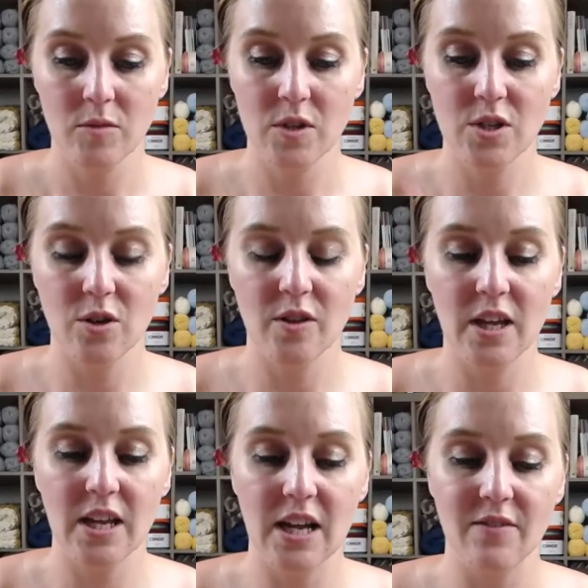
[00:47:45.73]
So
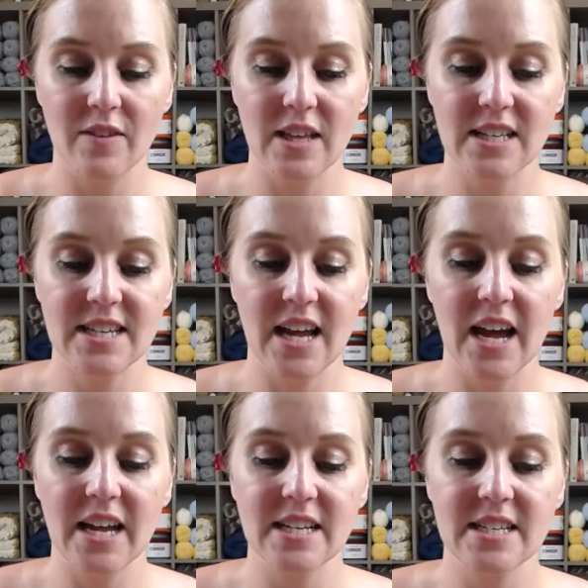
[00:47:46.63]
then everything's
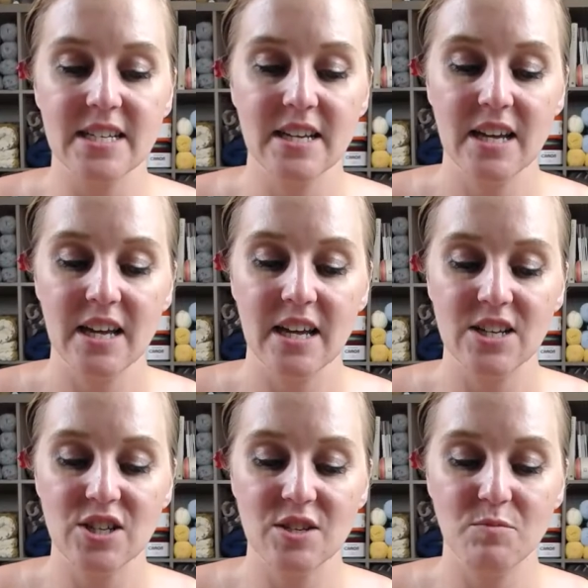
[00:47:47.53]
tight
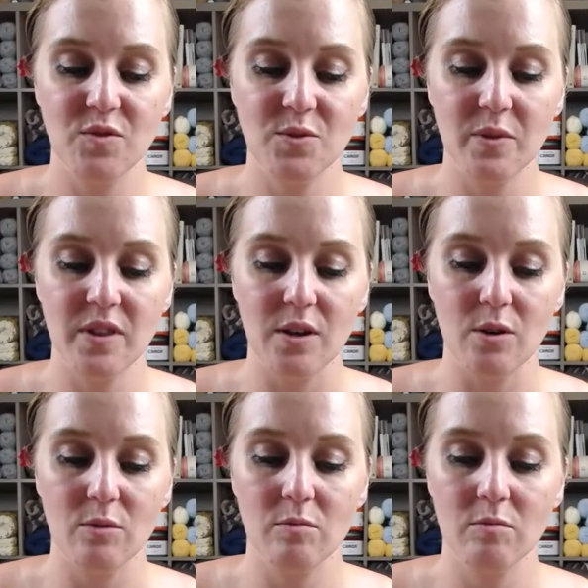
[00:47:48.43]
and just moves with you.